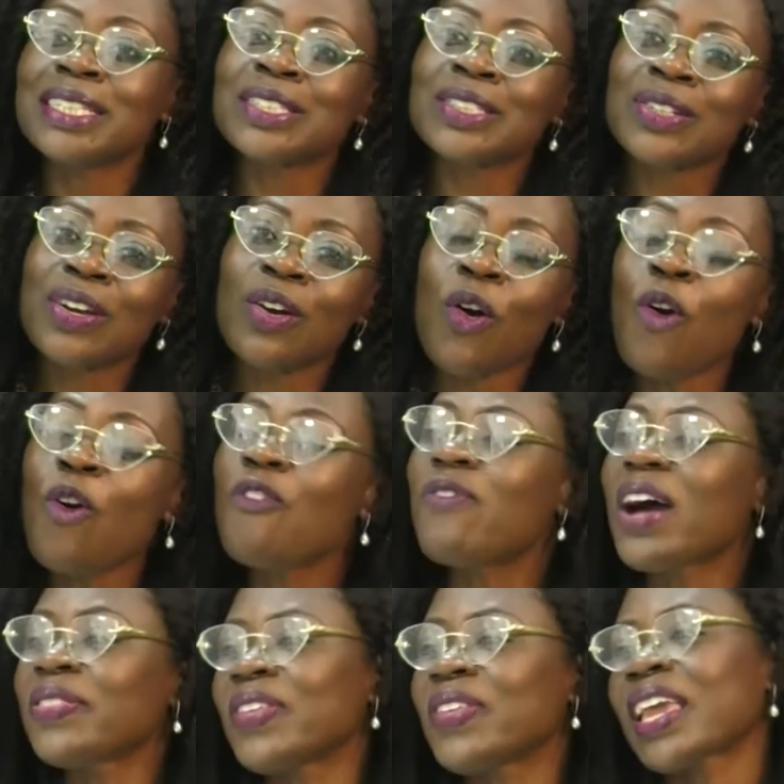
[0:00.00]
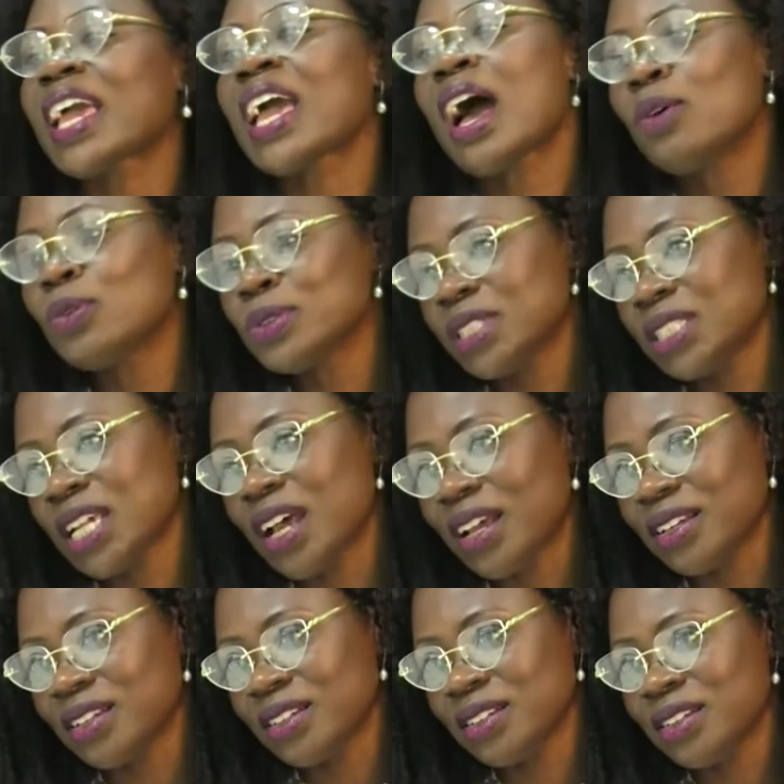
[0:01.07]
is over the counter.
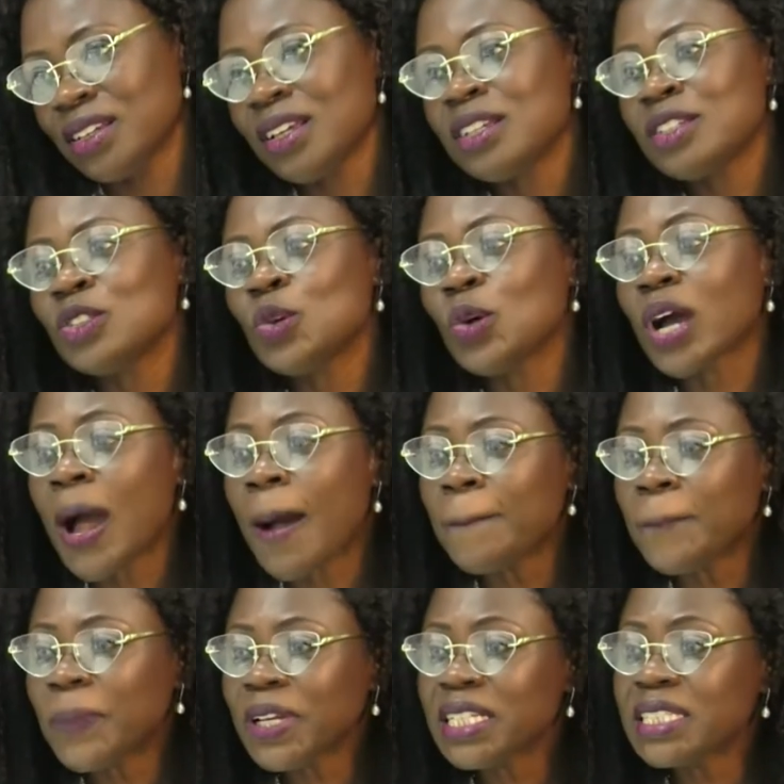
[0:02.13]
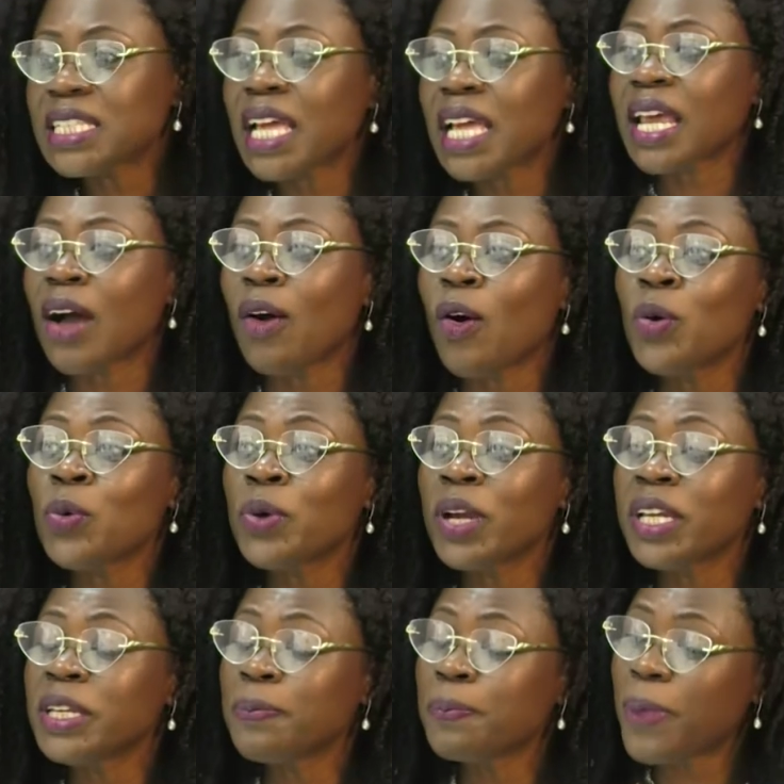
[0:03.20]
So companies are
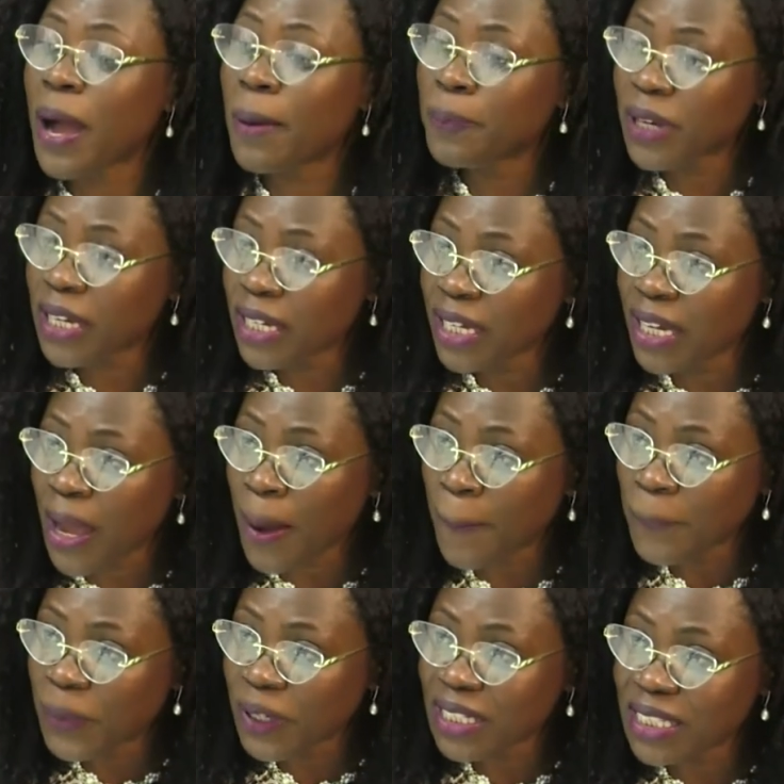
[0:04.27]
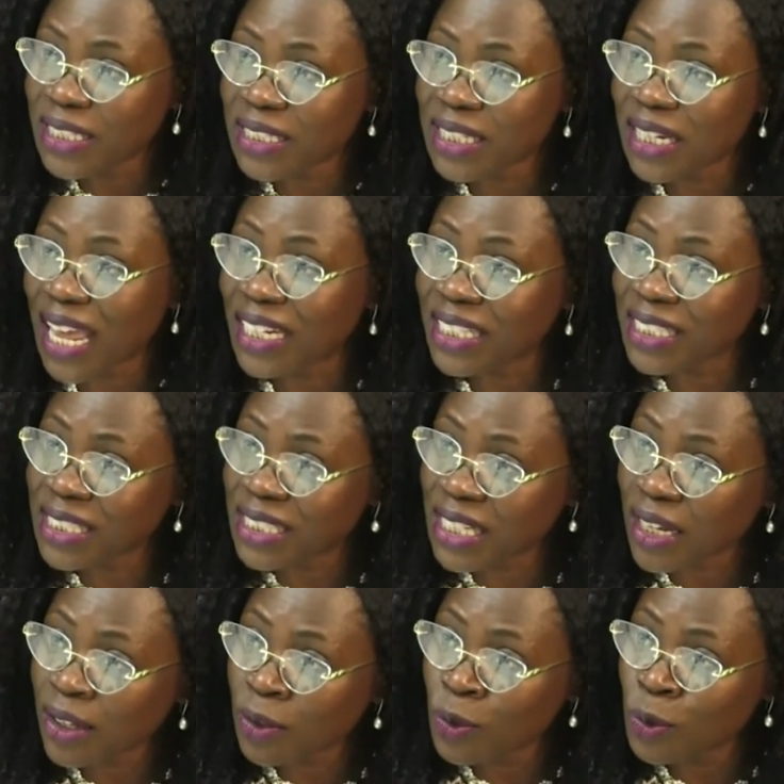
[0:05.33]
already public companies like
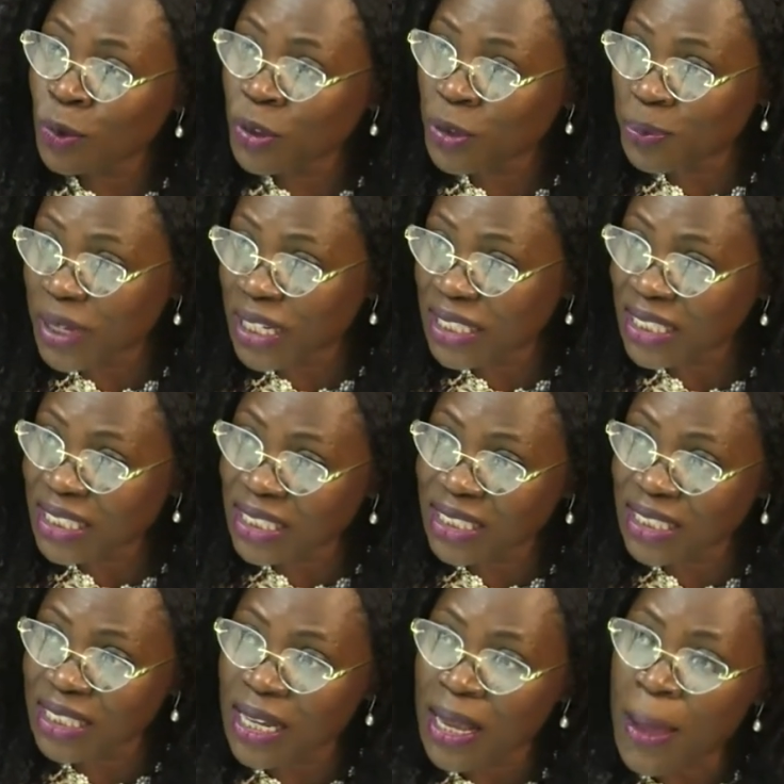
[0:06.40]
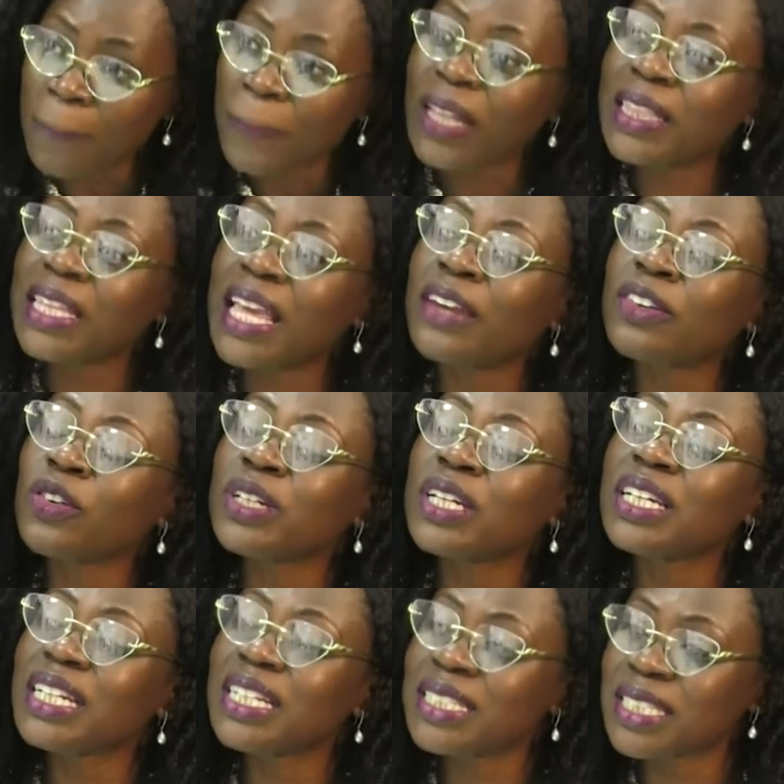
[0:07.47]
Shell, who you mentioned, mm -hmm. but they are not
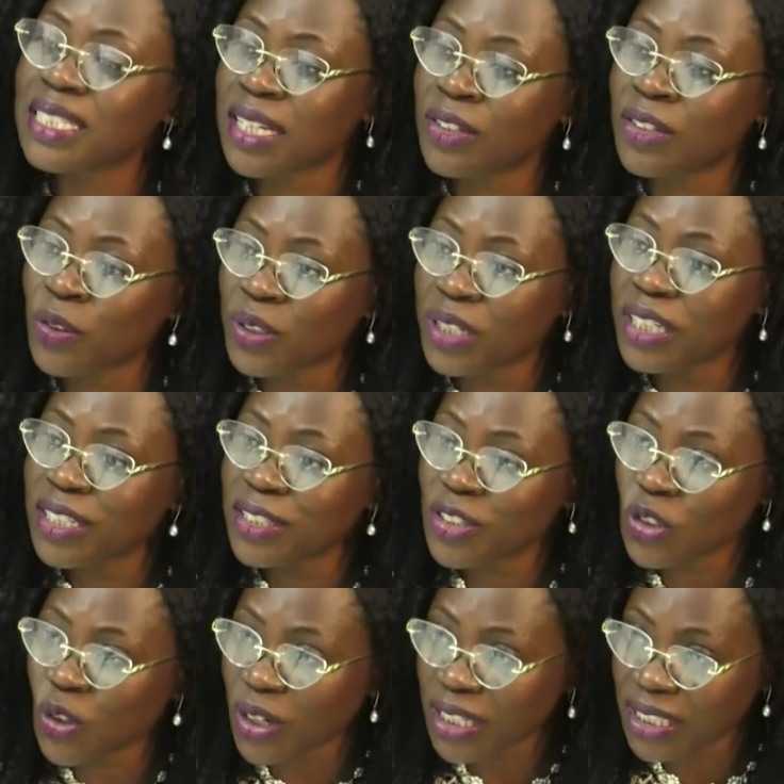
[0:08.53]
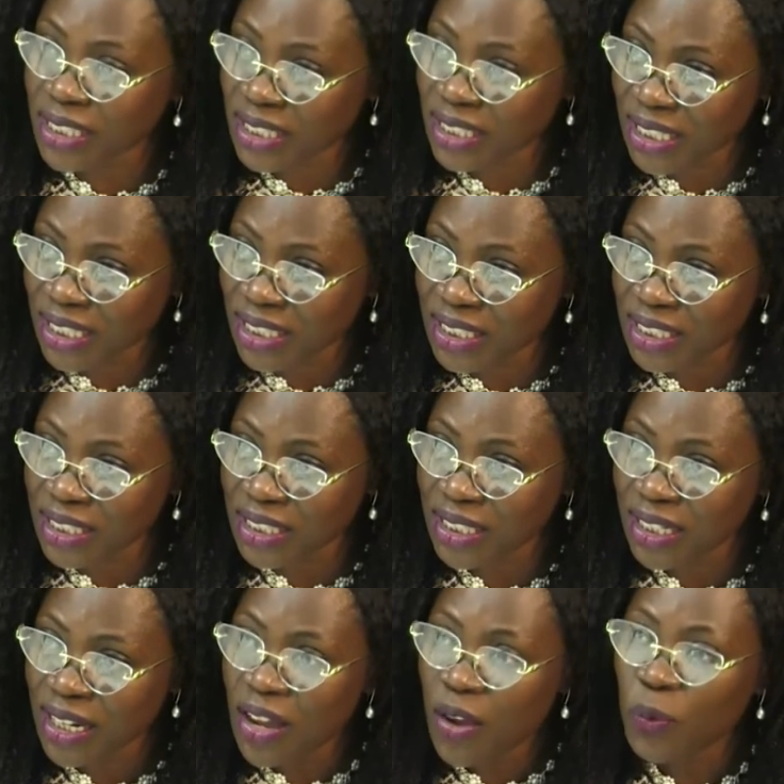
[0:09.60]
listed on any stock exchange
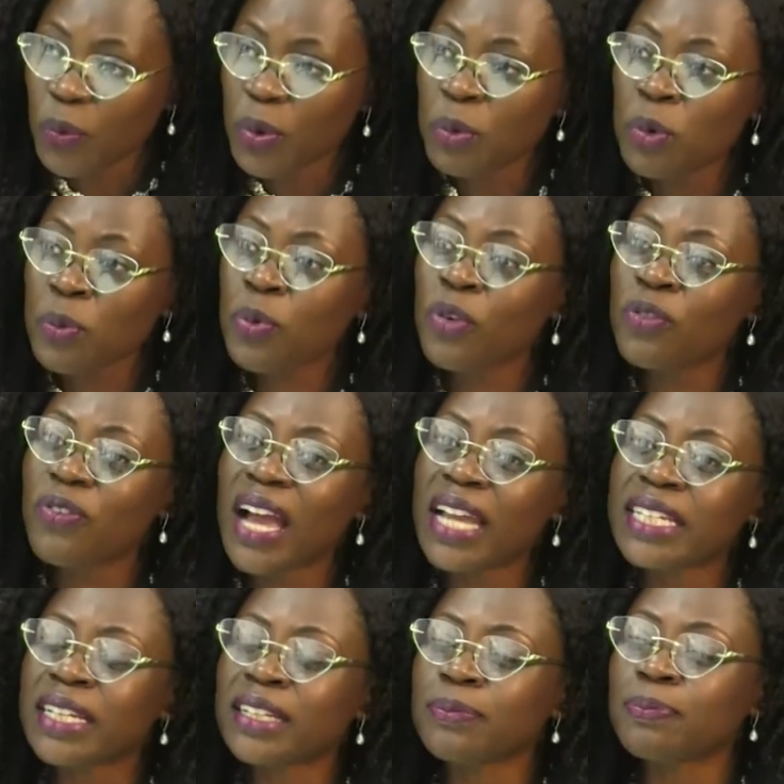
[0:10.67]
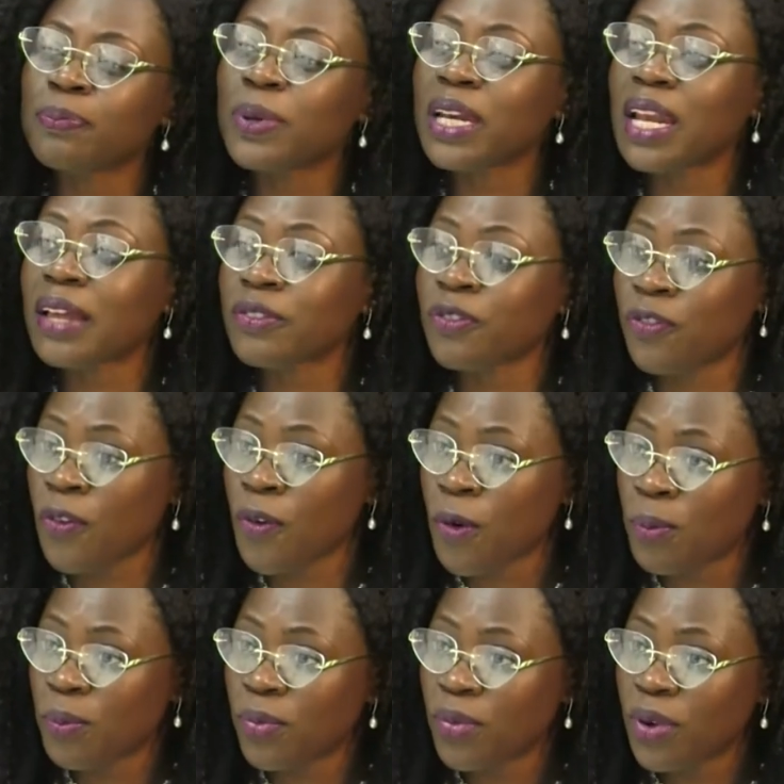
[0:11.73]
we will provide a
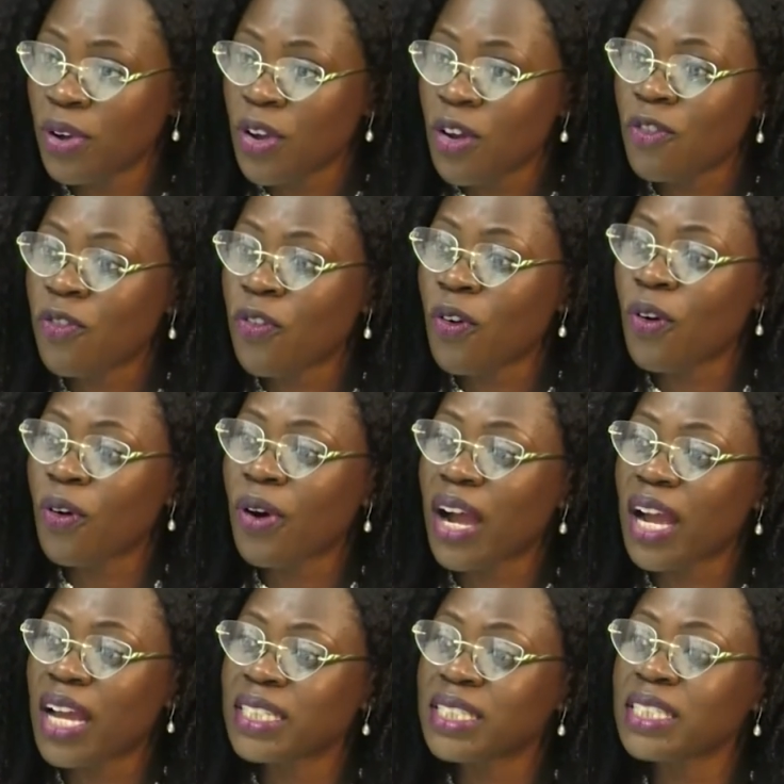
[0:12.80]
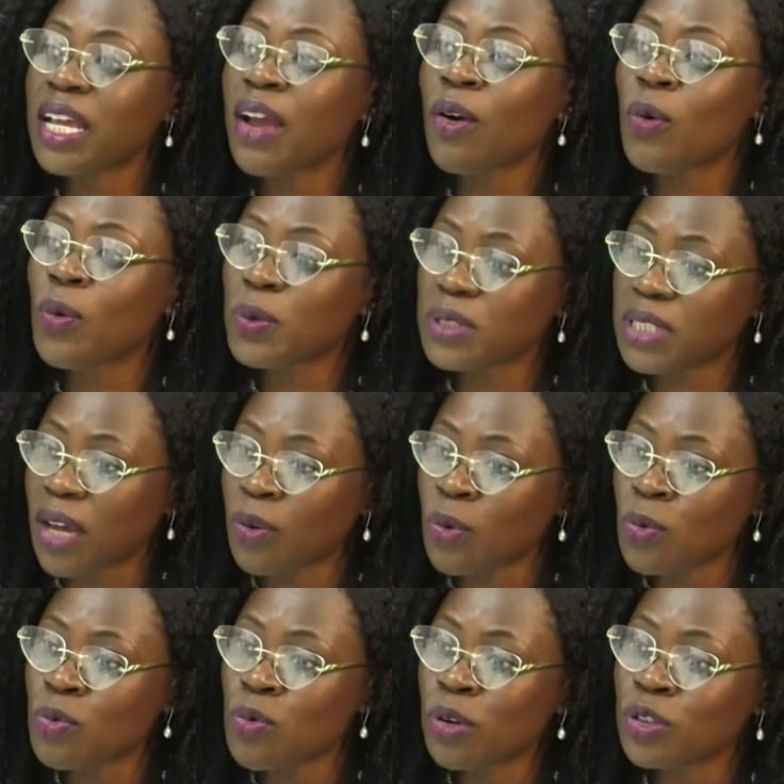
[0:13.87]
platform for a shareholder who
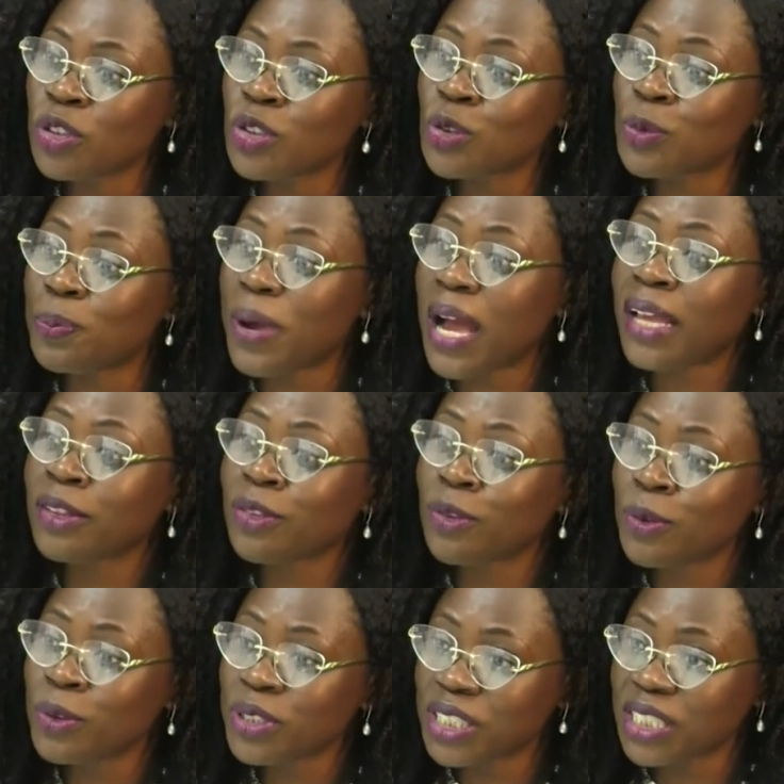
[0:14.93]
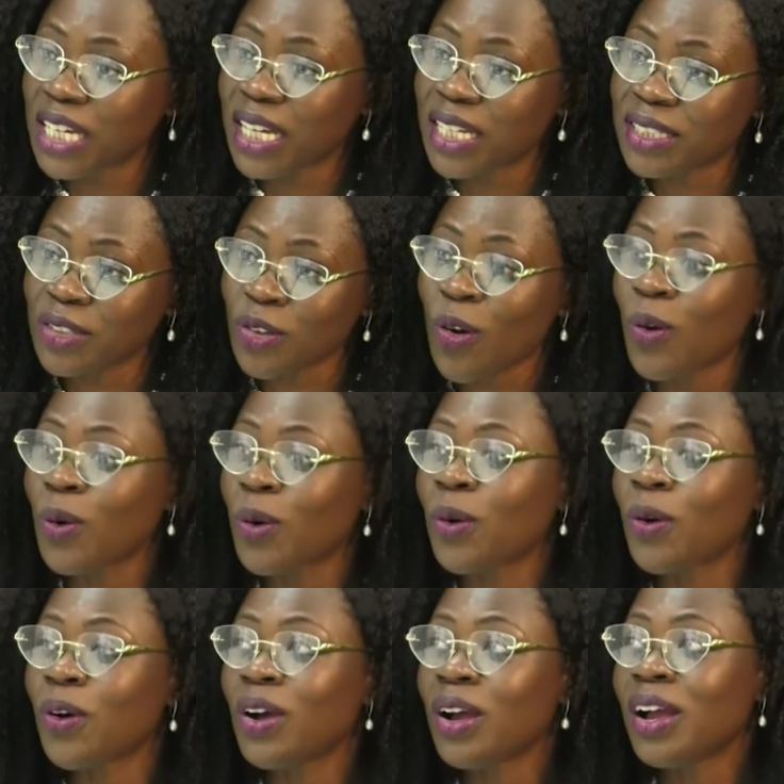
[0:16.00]
wants to buy those shares or